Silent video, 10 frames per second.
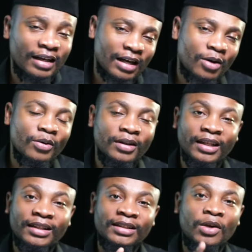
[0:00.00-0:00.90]
Now,
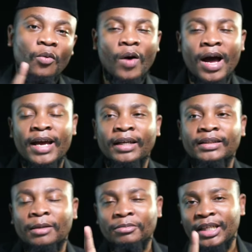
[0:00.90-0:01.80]
the reason why
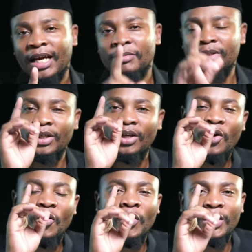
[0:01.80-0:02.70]
sometimes
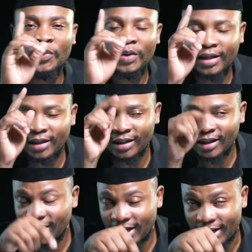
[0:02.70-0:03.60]
when we
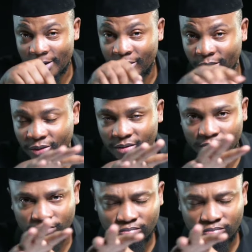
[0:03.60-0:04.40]
hear about